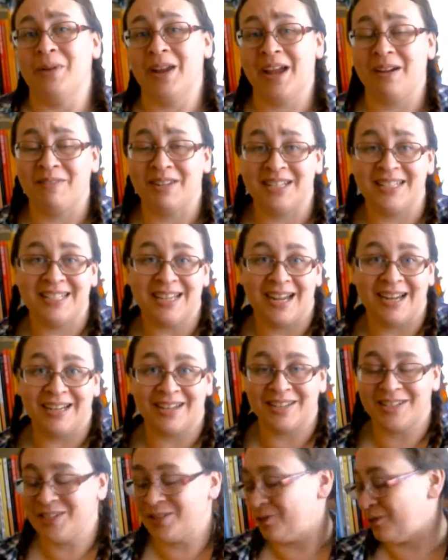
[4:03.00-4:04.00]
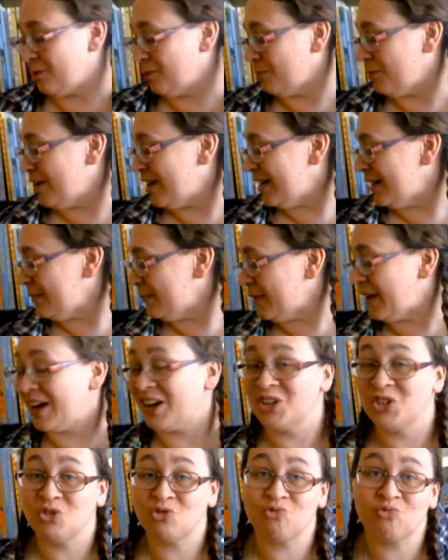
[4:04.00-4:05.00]
have a dinosaur one,
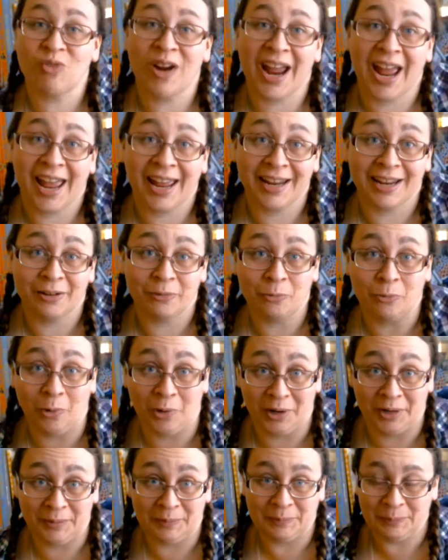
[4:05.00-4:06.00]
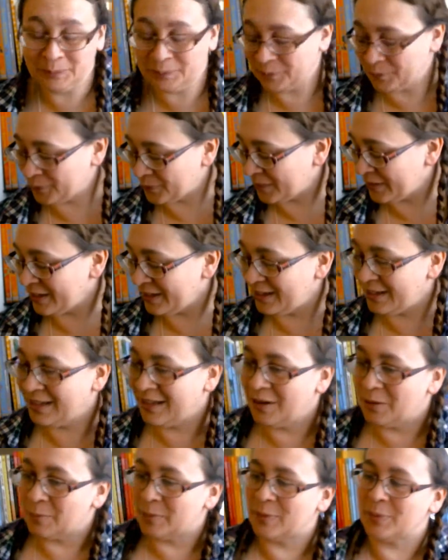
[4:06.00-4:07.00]
a dragon one.
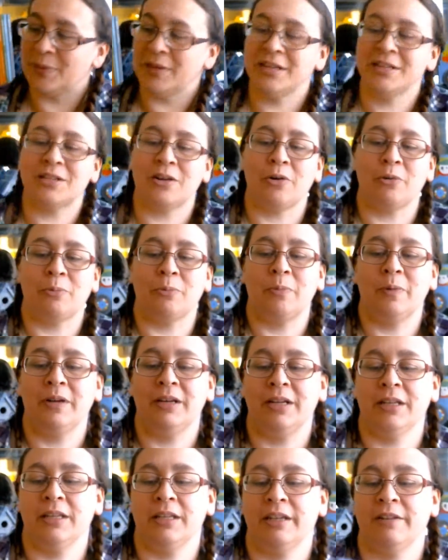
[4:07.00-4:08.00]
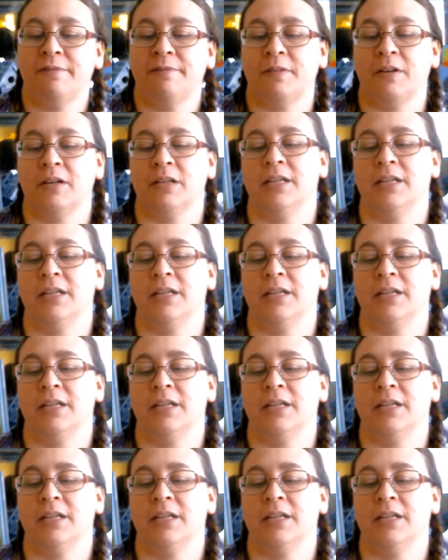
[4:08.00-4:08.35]
These are really fun.